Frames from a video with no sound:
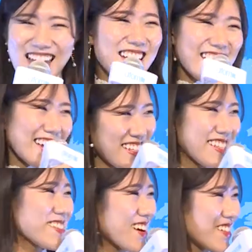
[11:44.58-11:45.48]

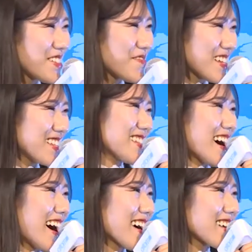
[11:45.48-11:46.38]
$92 plus
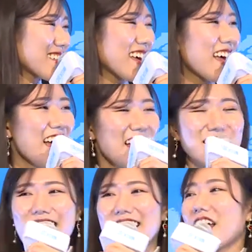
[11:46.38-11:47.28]
tax,
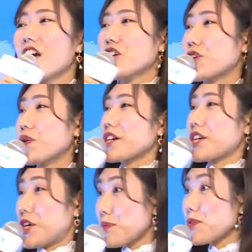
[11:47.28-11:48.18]
then you
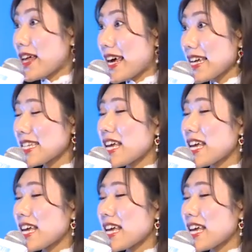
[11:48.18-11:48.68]
accumulate